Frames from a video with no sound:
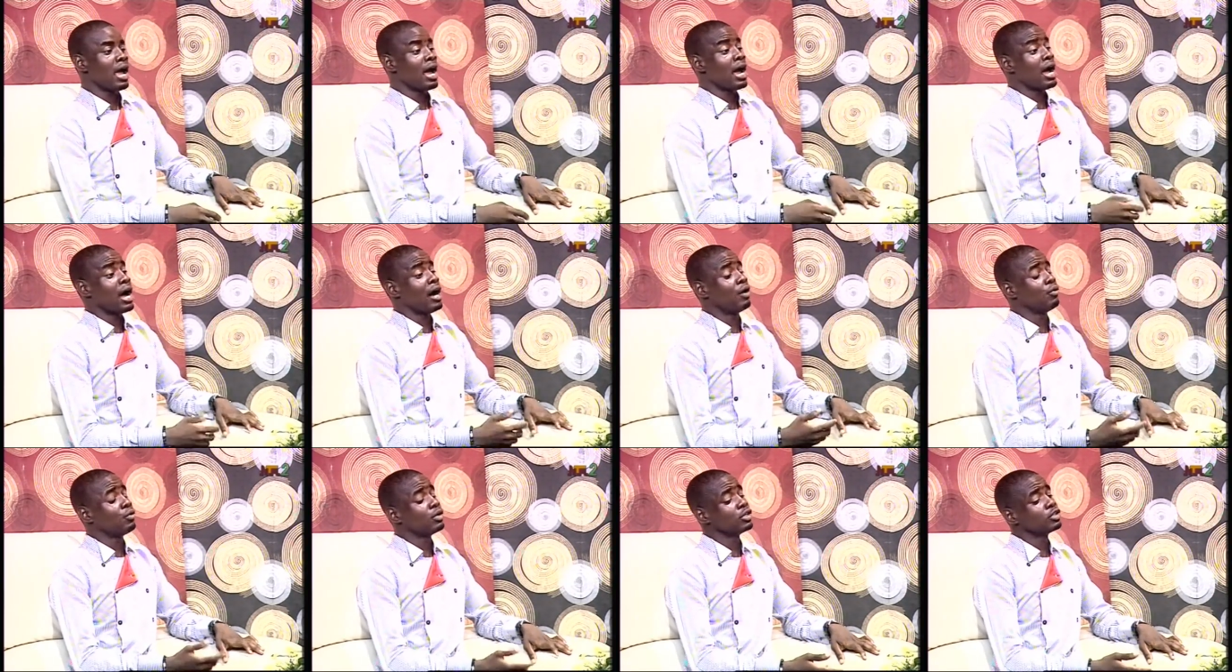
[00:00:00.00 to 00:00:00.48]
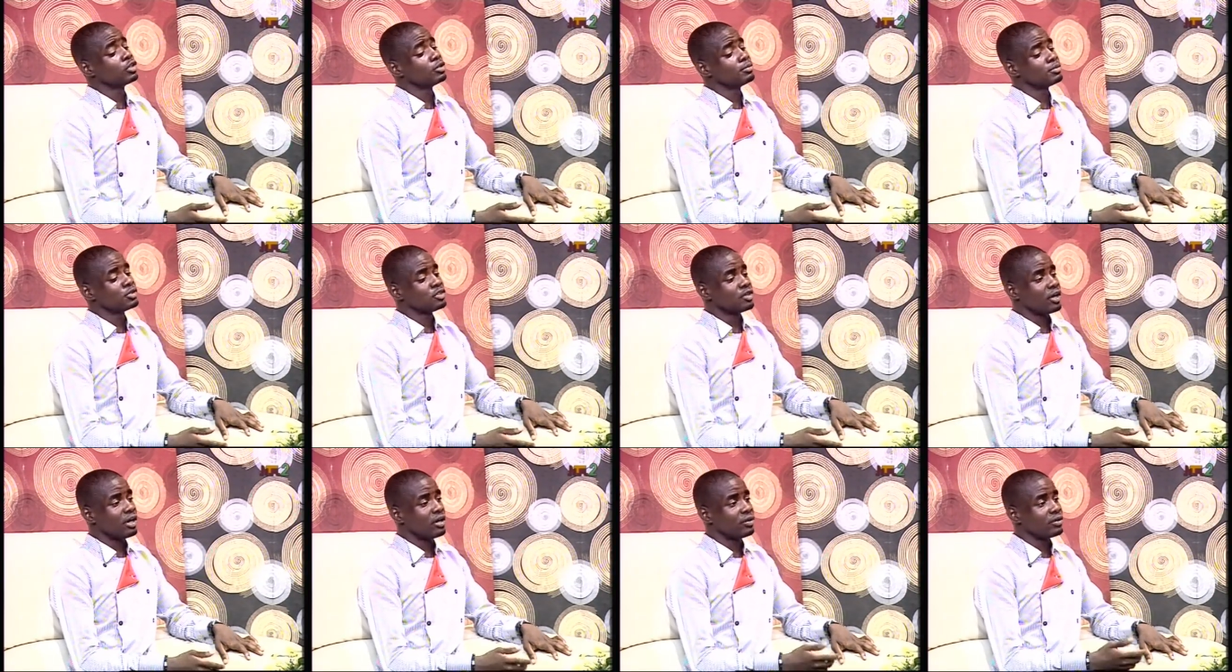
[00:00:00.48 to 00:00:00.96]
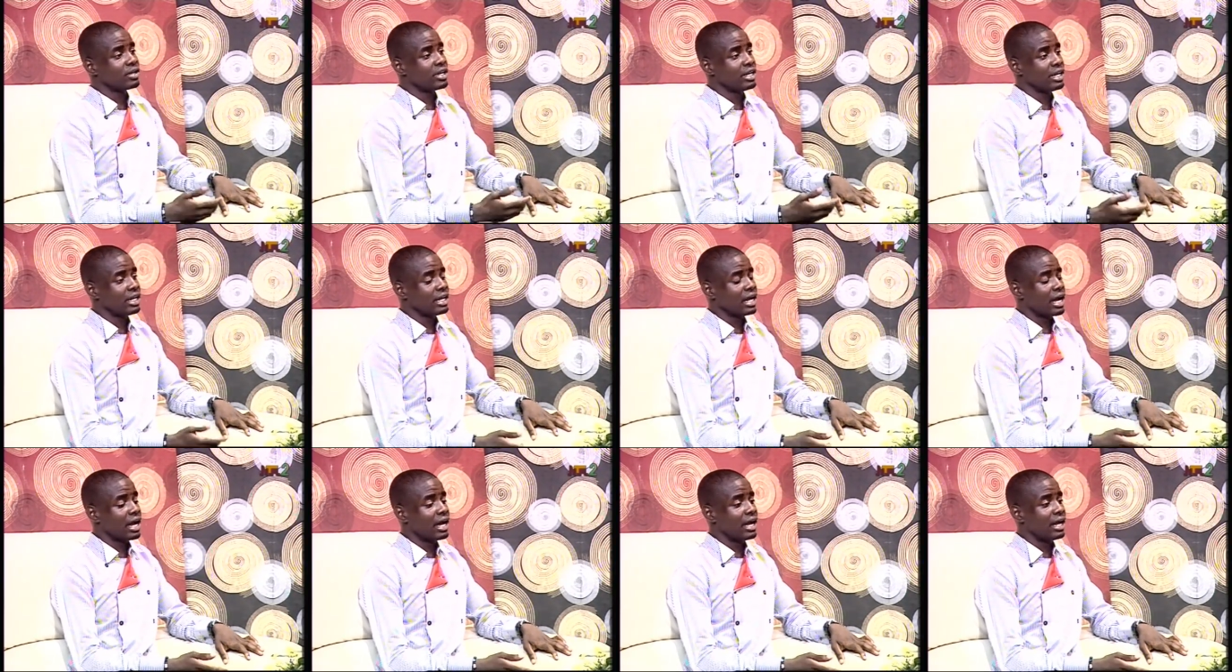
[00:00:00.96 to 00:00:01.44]
I walked up to her,
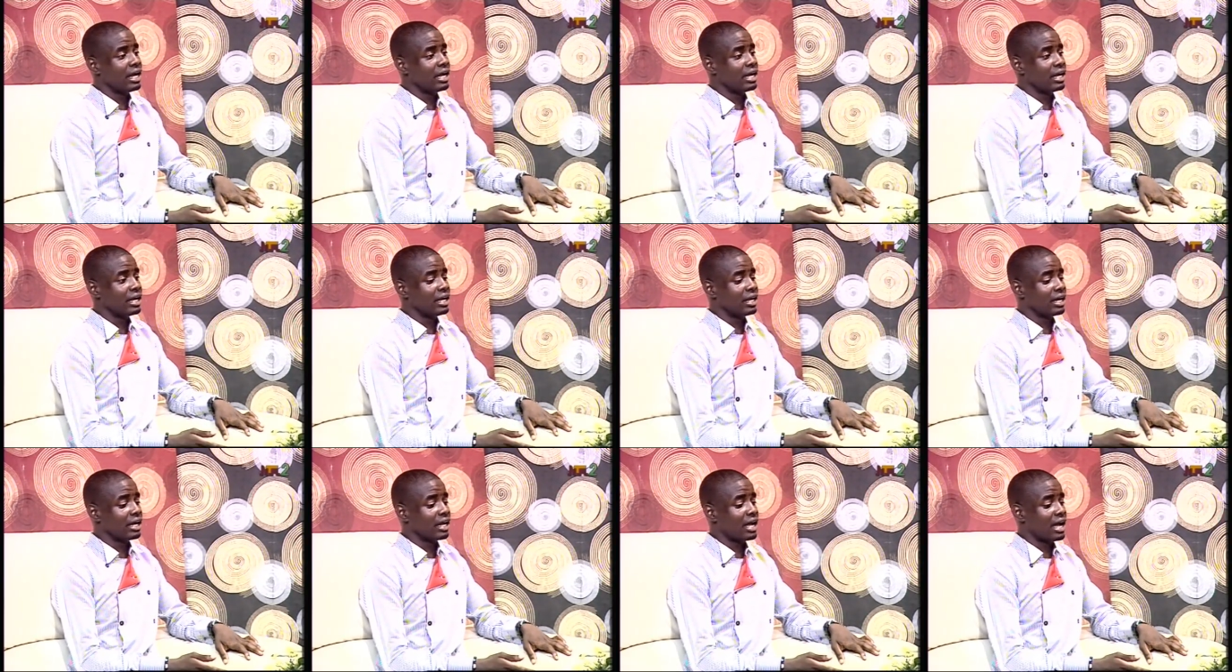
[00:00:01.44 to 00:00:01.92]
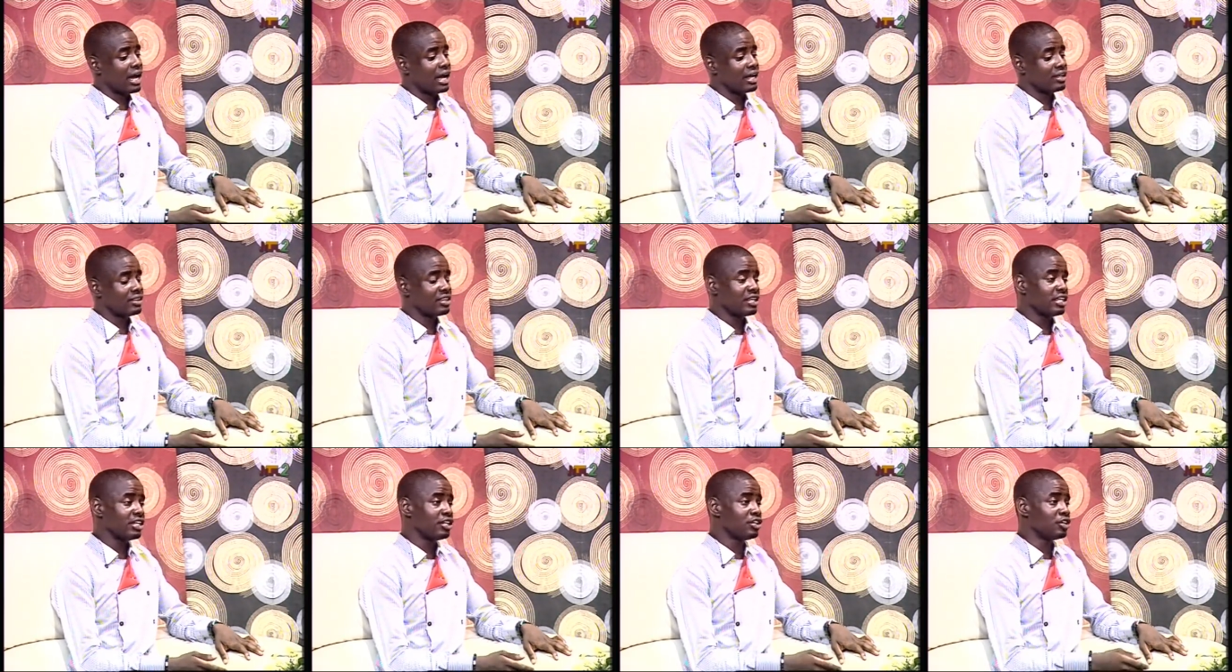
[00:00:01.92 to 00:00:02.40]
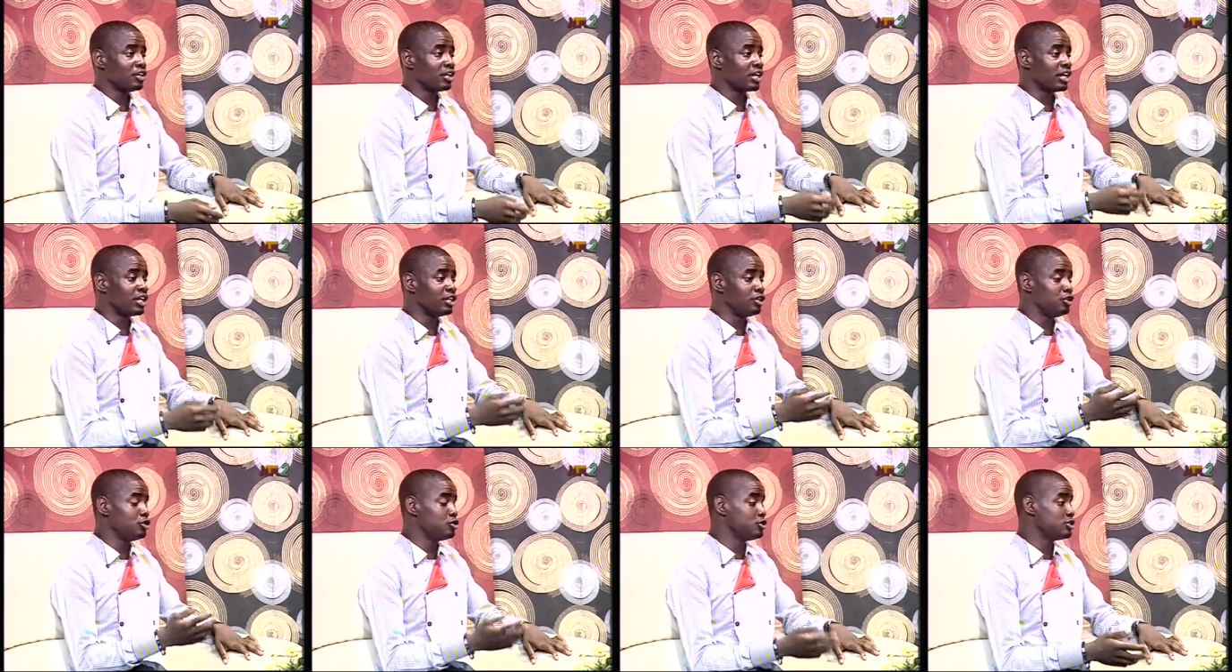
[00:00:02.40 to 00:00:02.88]
okay, uh, I think you
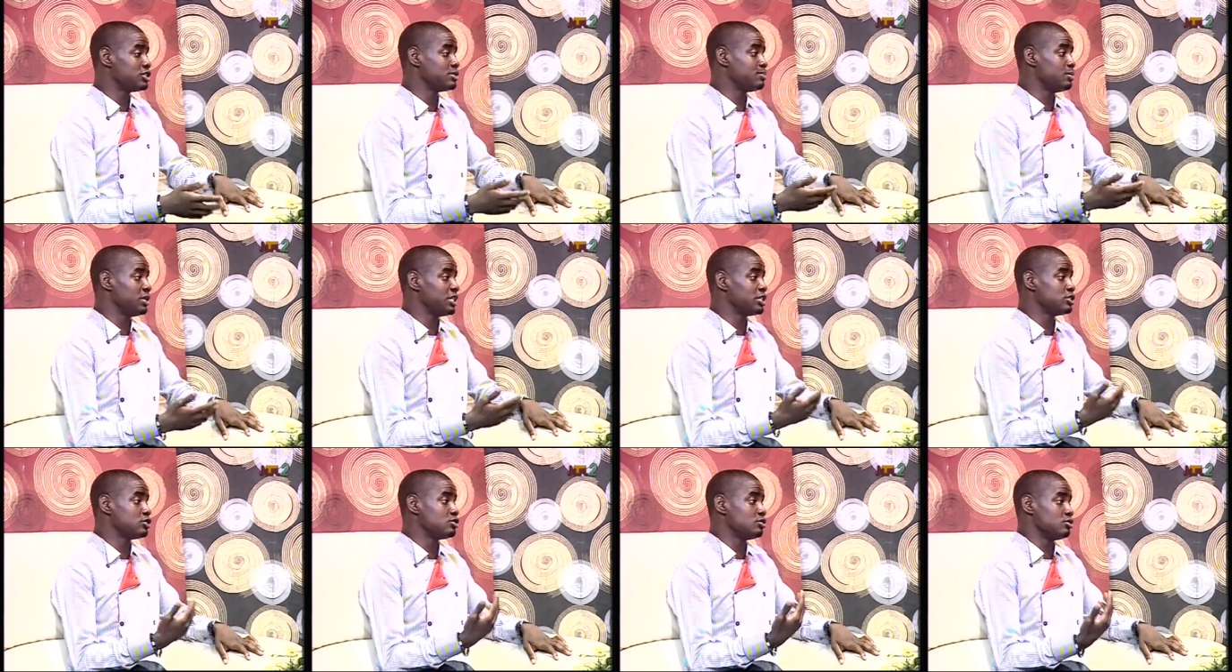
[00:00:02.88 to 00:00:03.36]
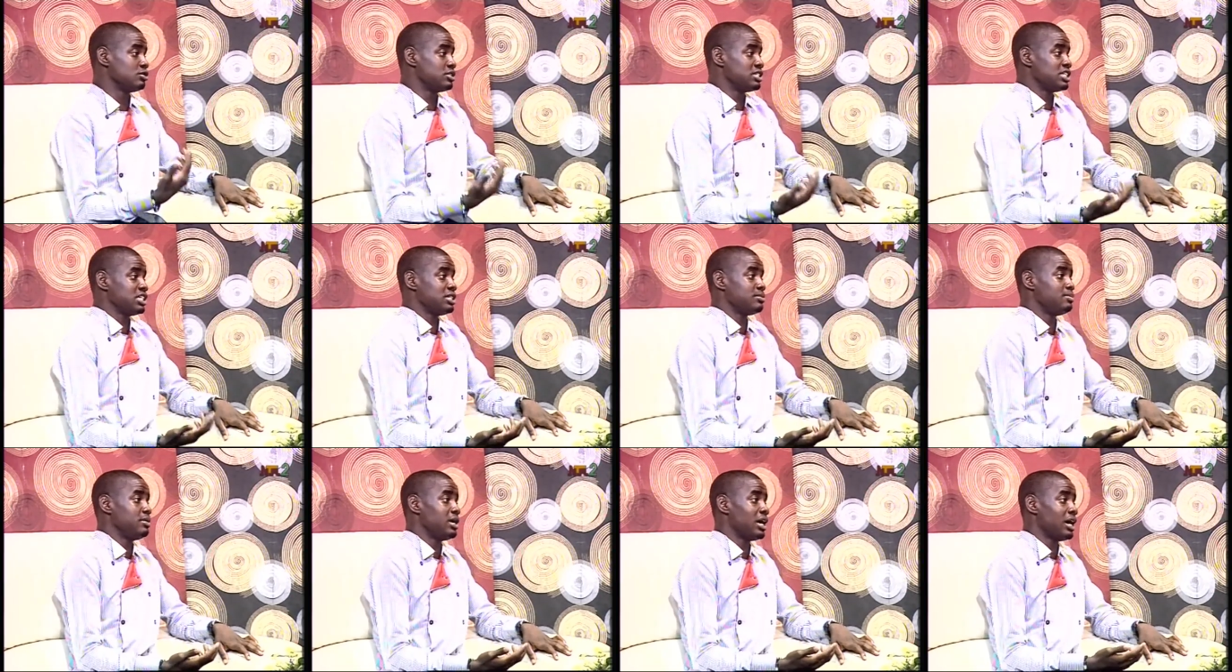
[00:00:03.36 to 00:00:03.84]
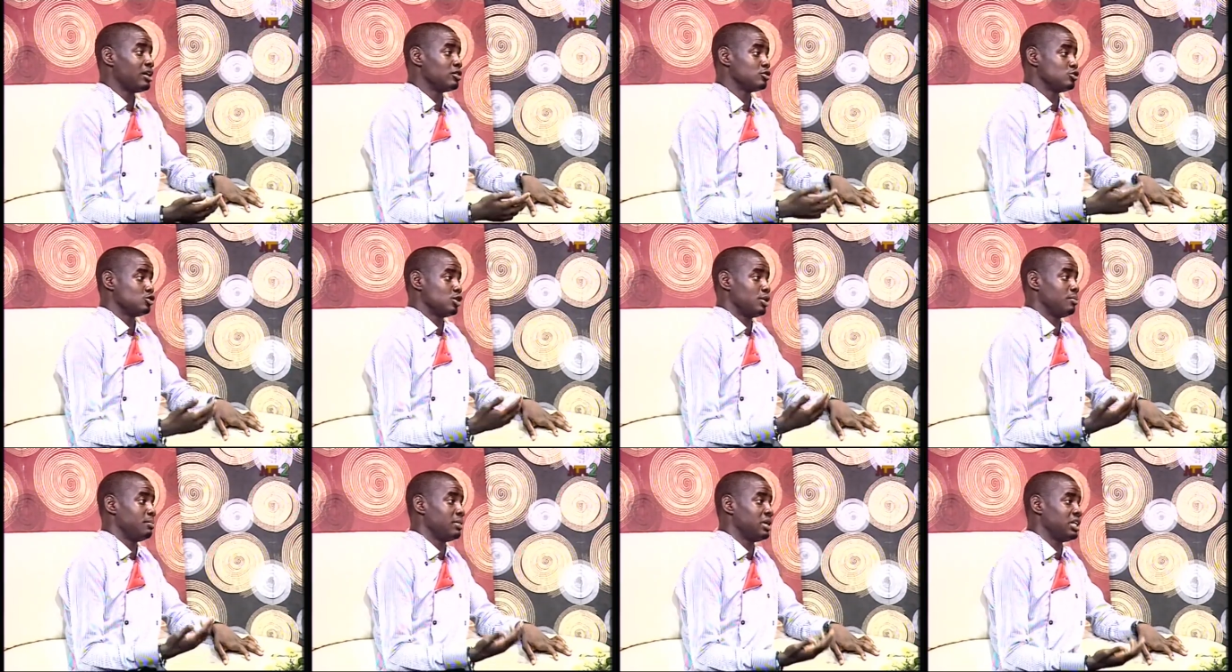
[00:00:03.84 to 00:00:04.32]
can use beads to teach me how
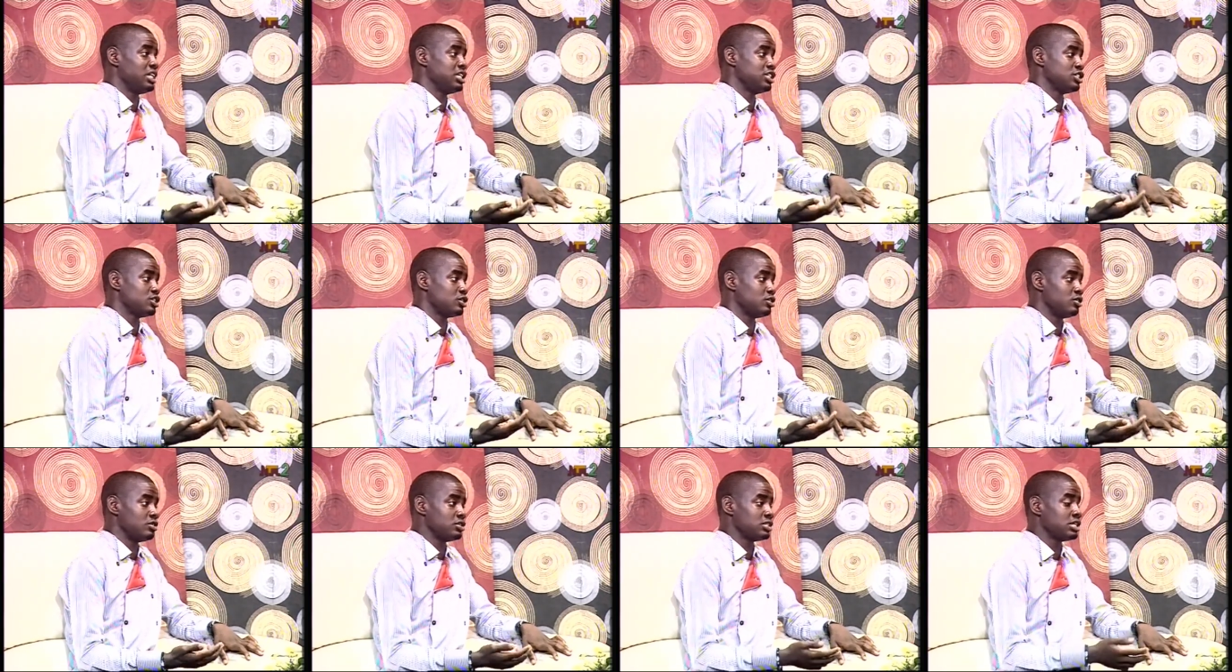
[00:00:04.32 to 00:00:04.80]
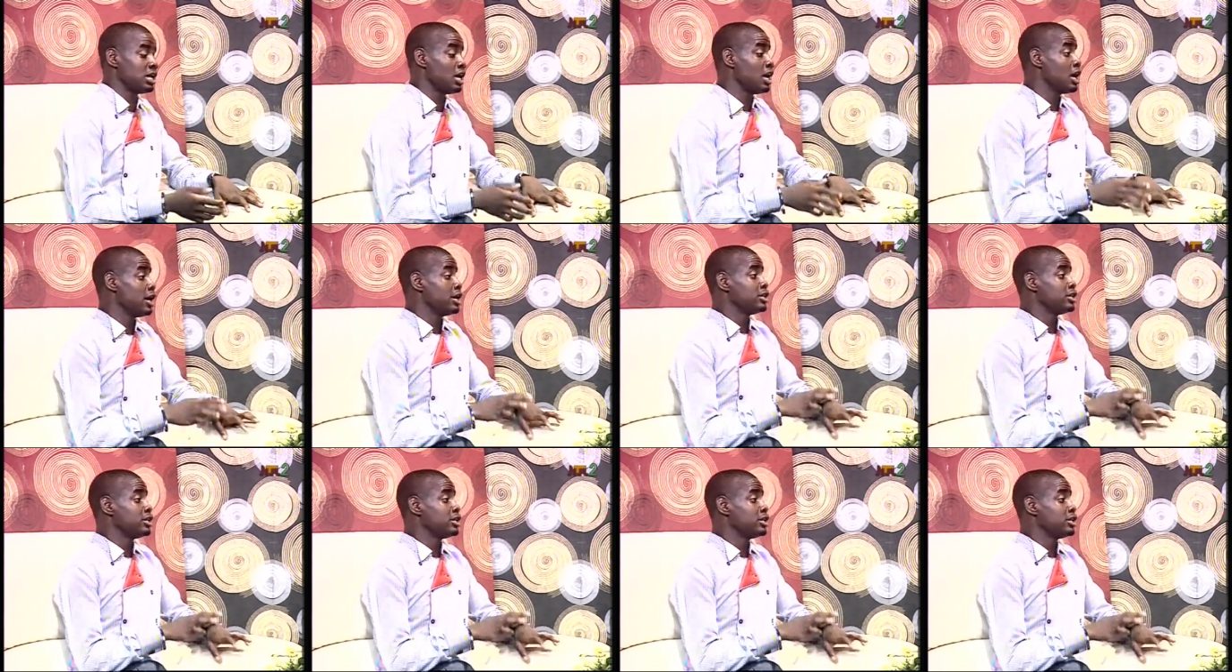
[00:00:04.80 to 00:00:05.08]
to embellish clothes.